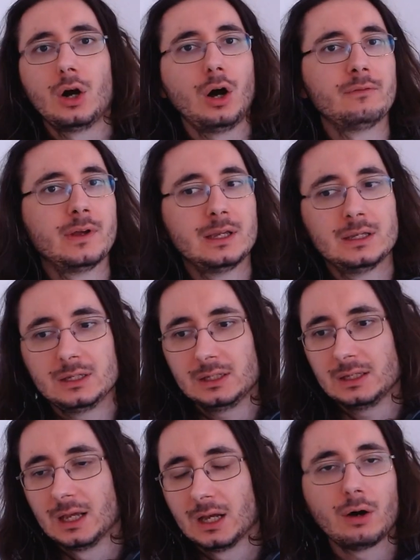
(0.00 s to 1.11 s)
of
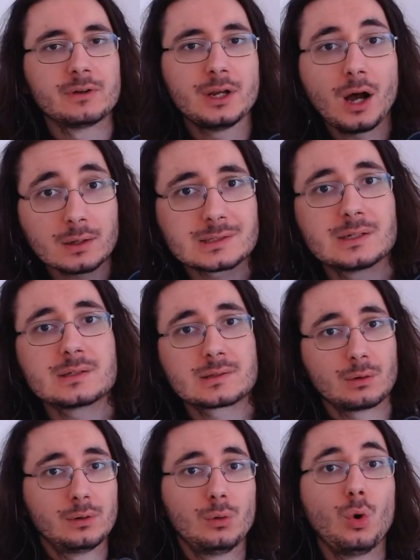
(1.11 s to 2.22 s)
a of an artist, or,